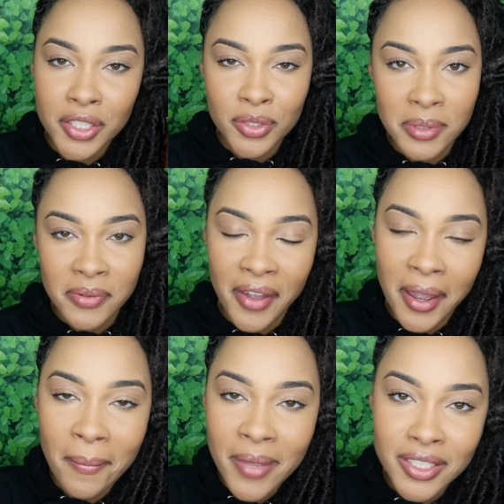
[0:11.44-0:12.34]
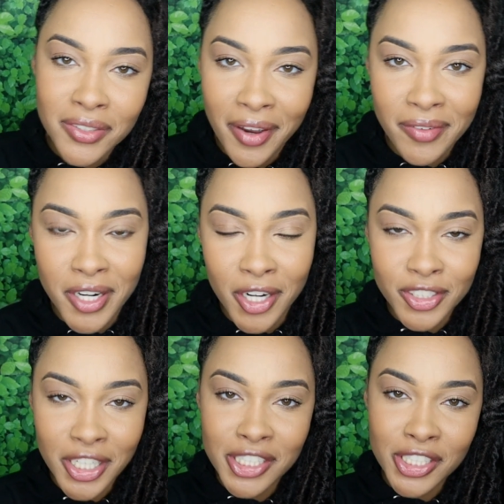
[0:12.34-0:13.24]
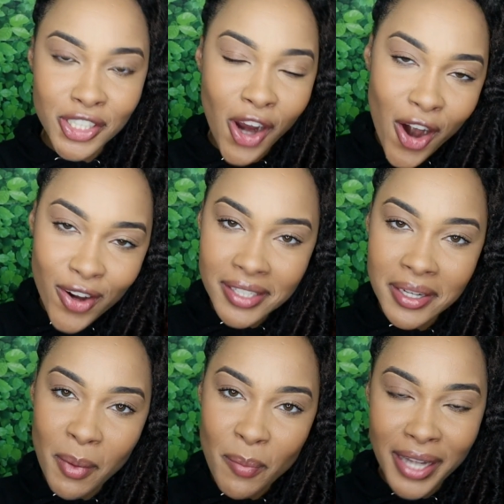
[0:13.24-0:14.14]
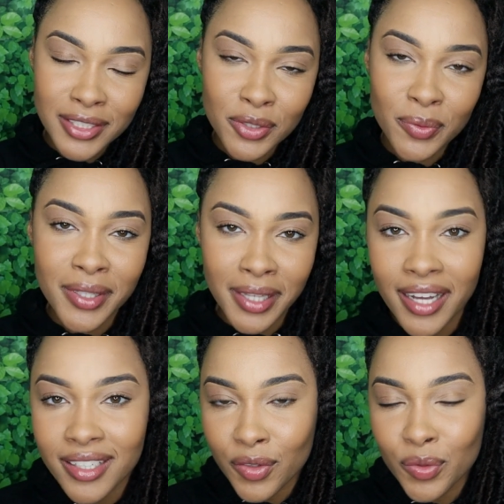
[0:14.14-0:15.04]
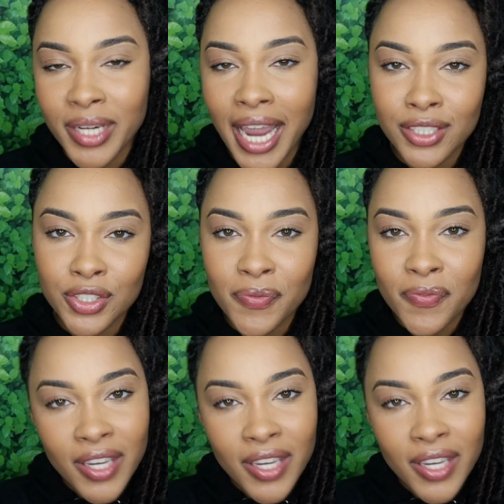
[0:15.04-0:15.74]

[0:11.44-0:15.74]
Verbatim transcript: good, YouTube fam? It's your favorite girl, Jay Shara, coming back to you with yet another reaction